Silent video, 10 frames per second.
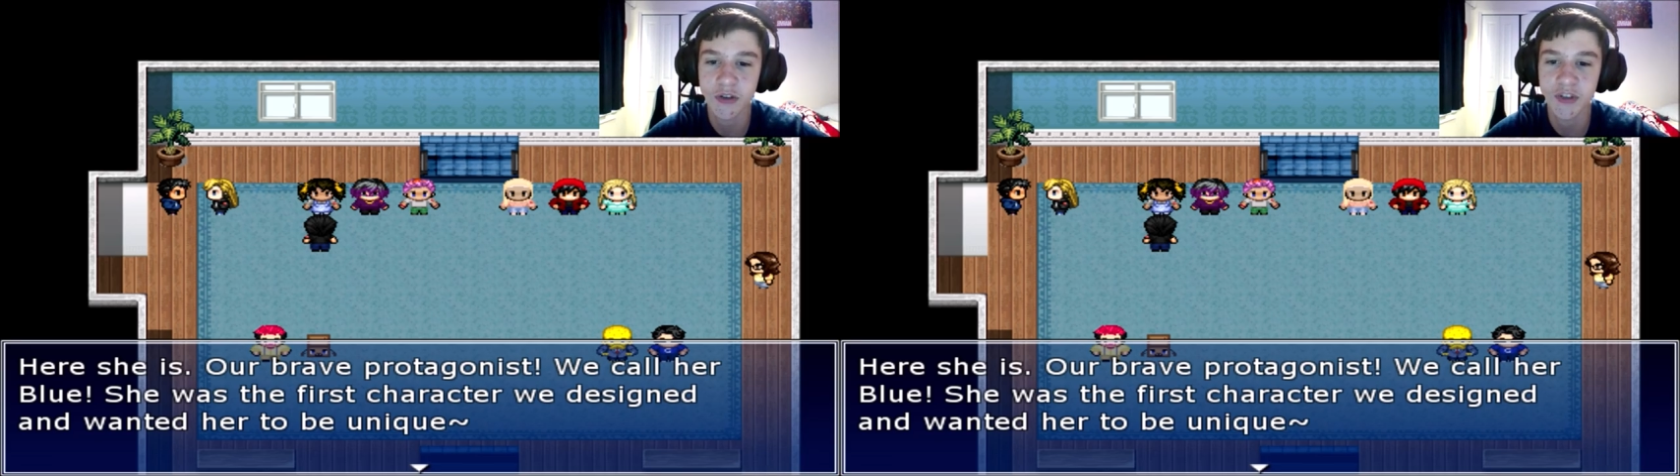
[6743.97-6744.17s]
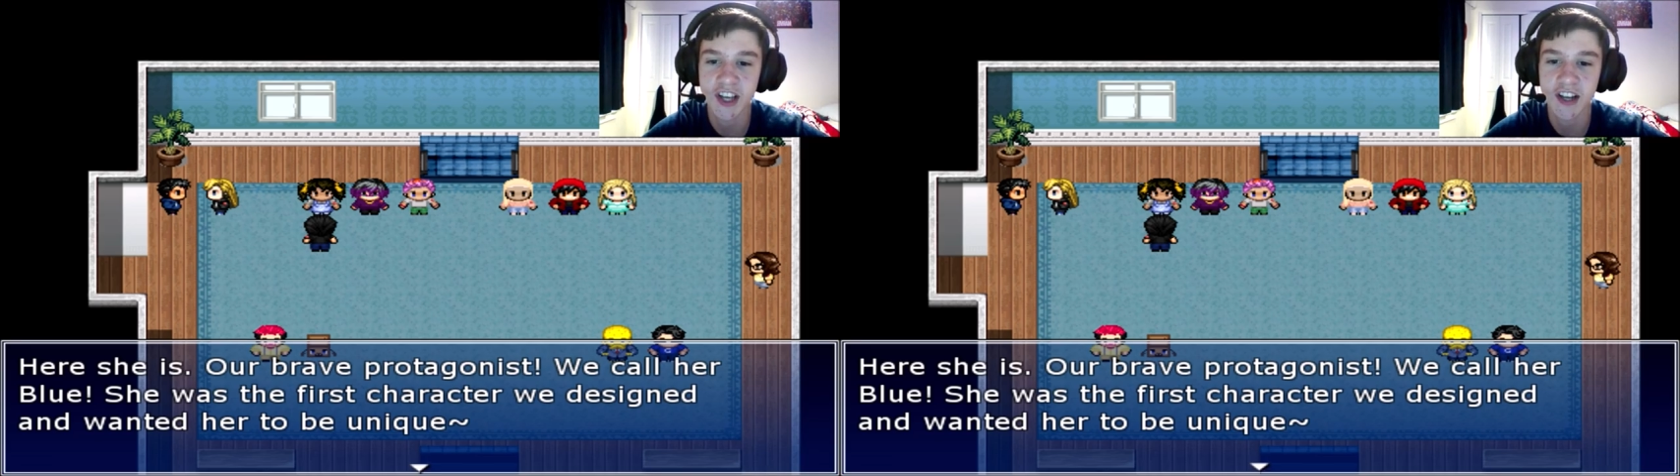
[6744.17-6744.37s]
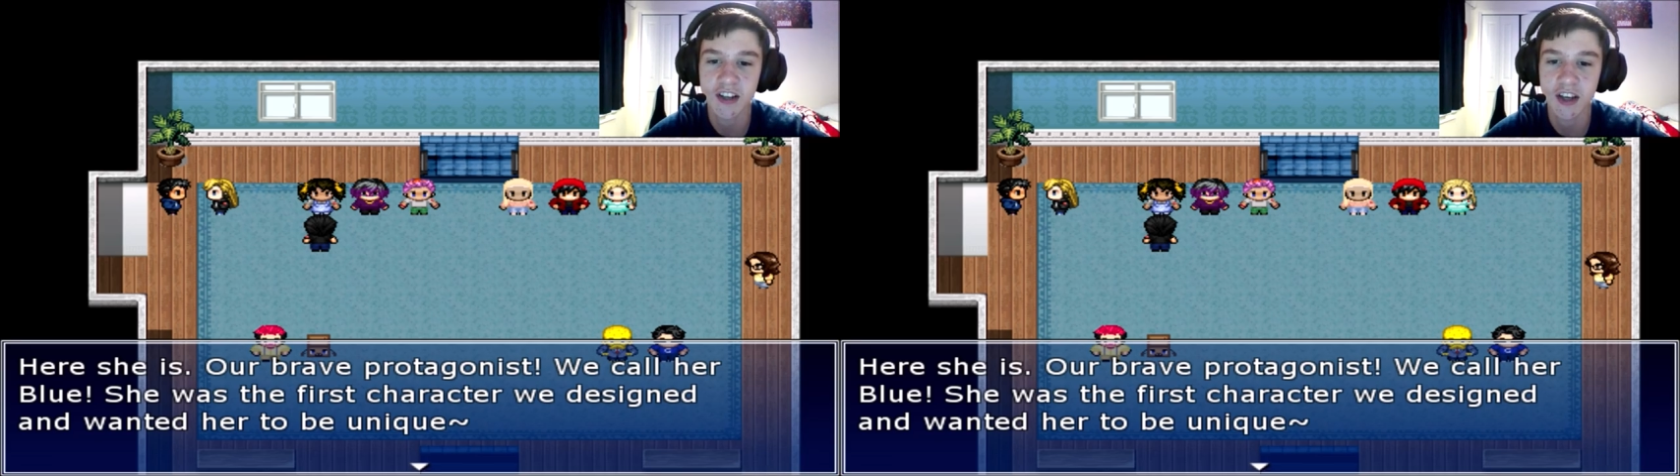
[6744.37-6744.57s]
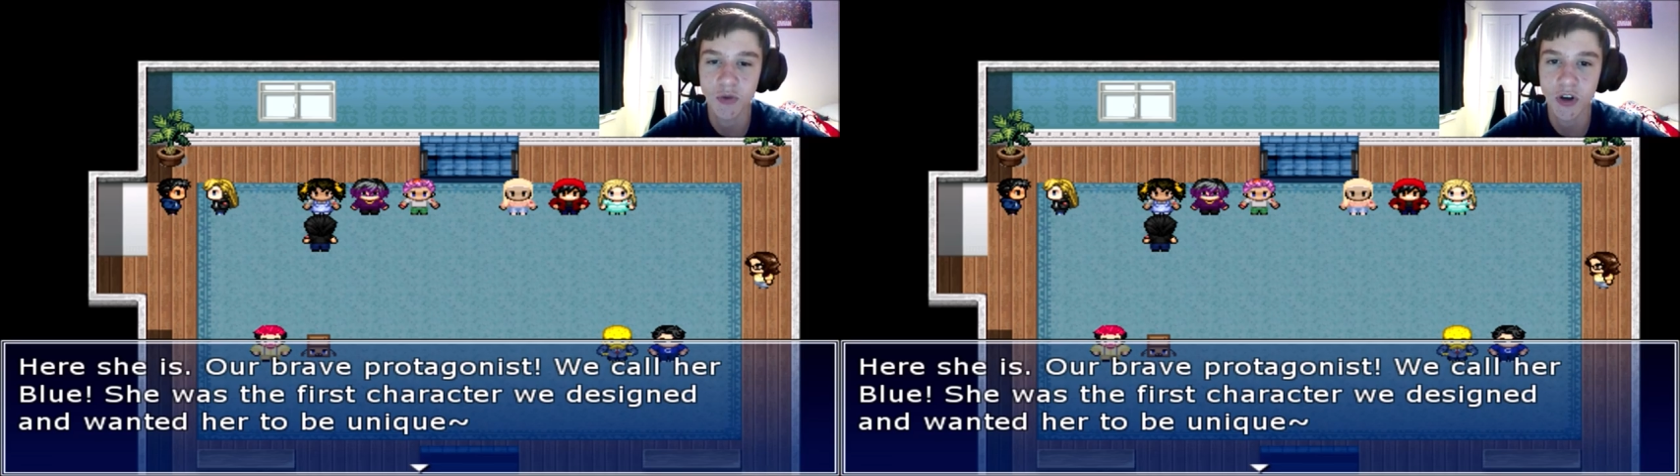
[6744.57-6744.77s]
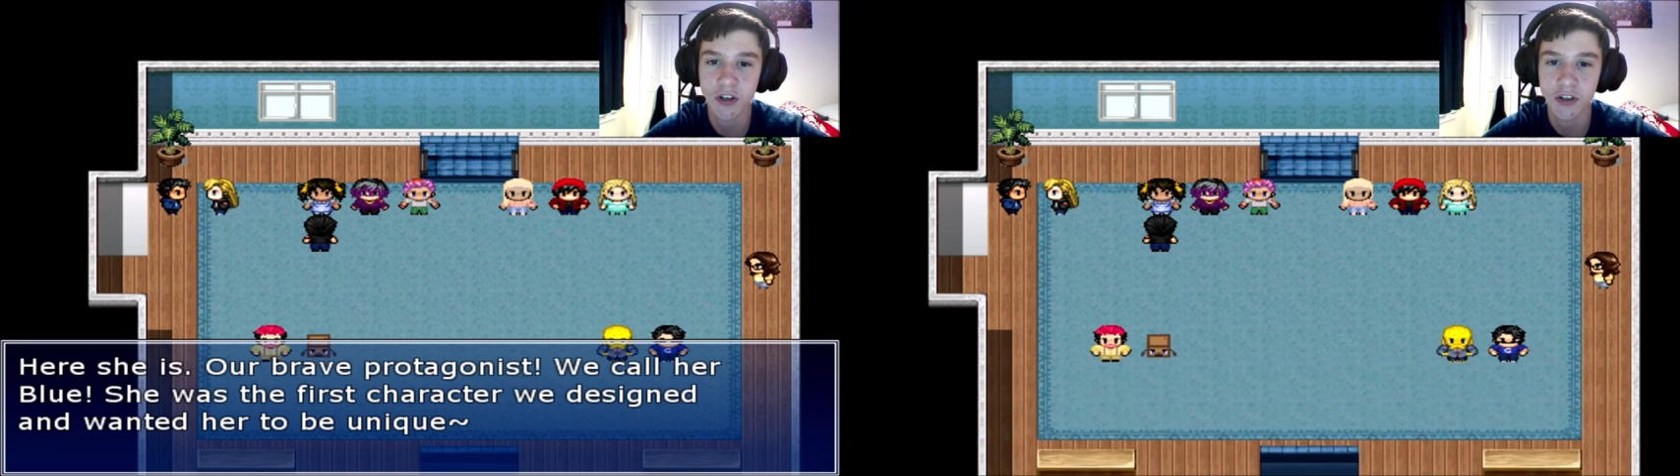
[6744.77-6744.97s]
designed and
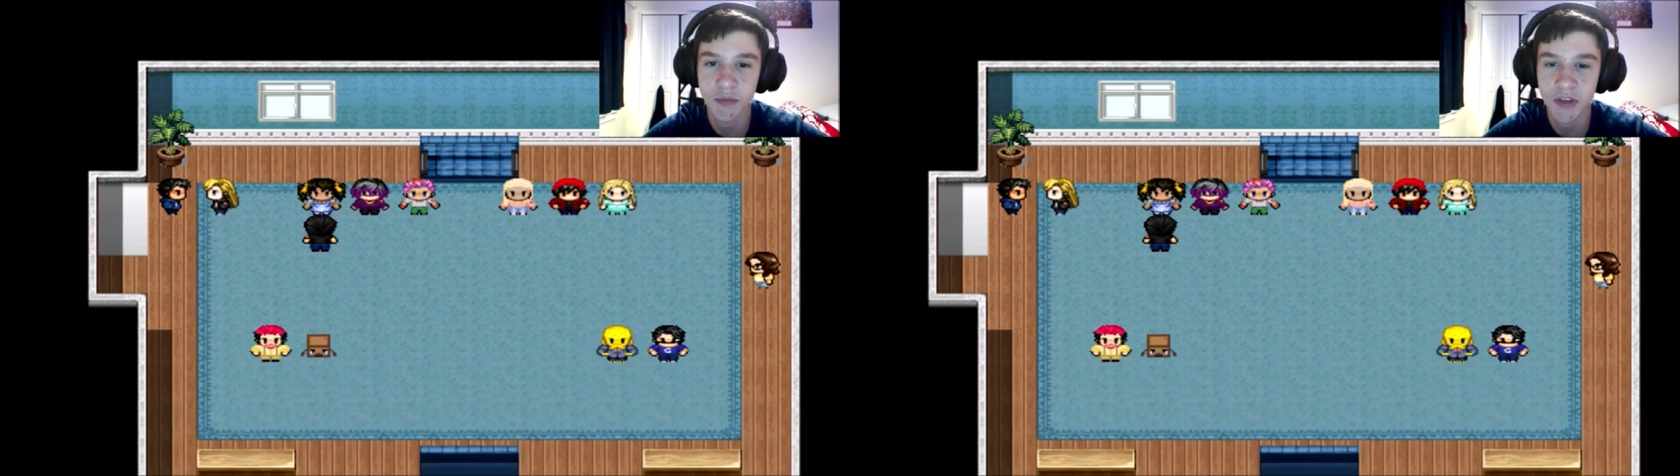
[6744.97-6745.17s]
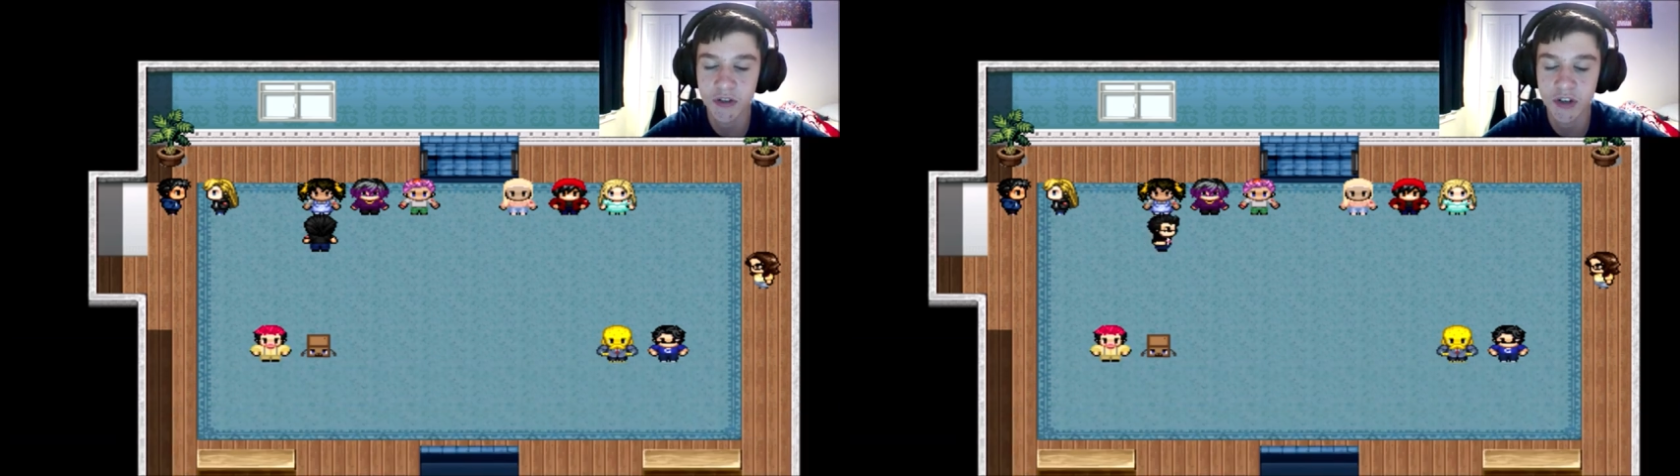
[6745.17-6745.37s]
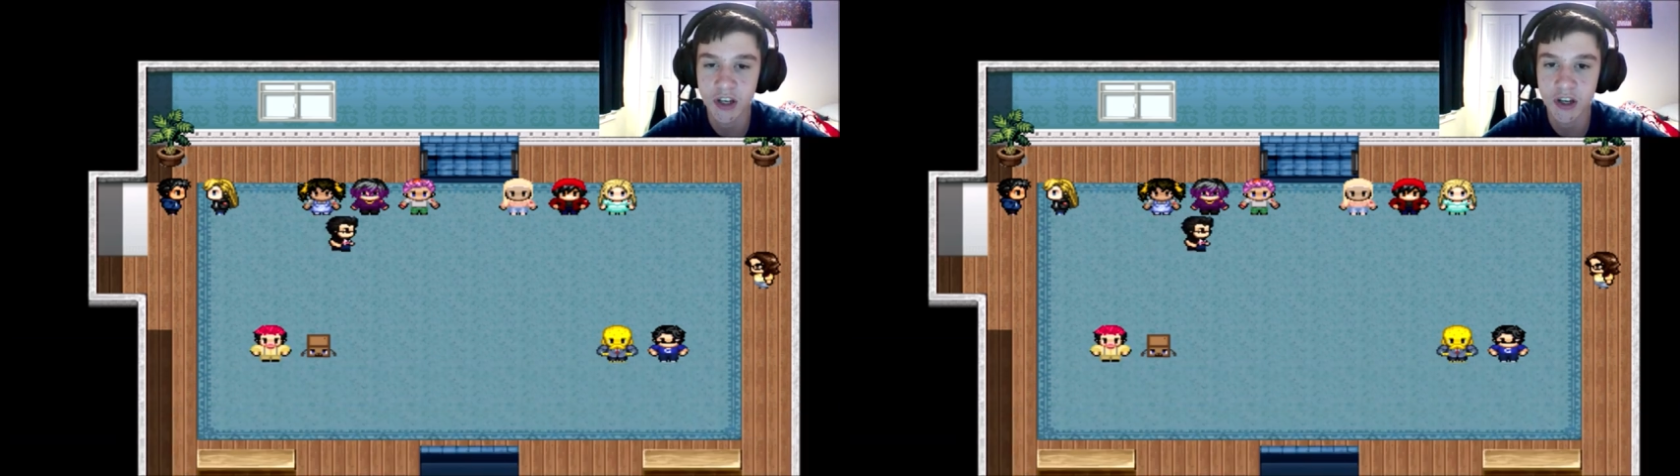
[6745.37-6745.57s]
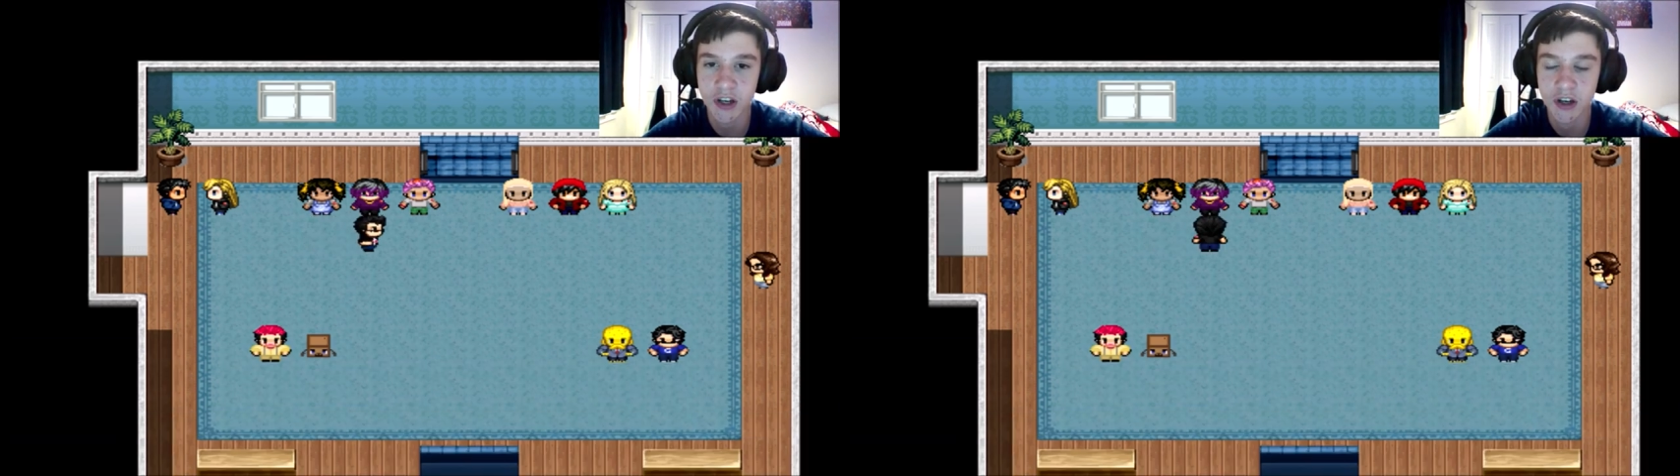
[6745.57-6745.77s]
wanted her to be unique.